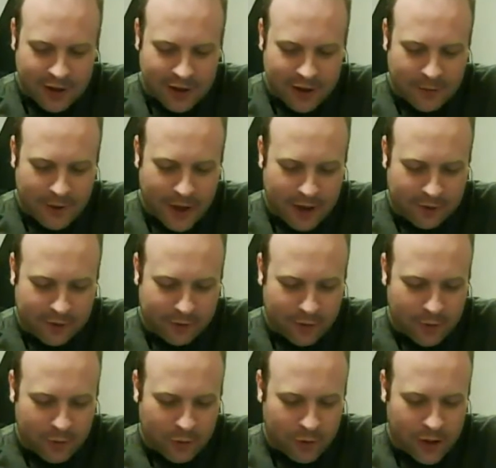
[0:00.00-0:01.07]

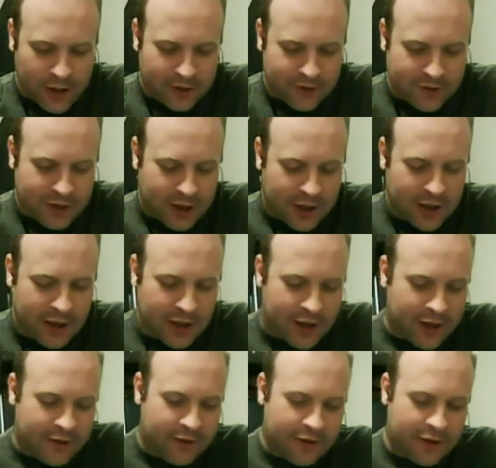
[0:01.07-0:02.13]
the password
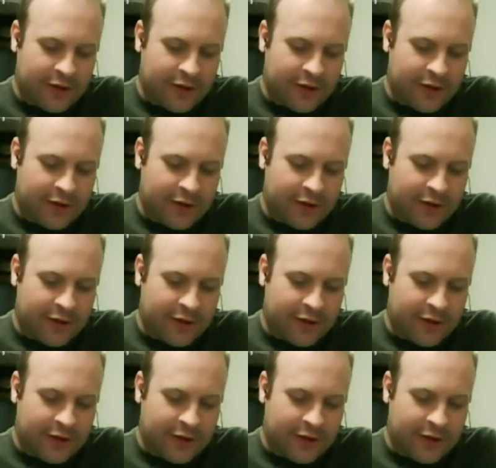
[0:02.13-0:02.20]
breach.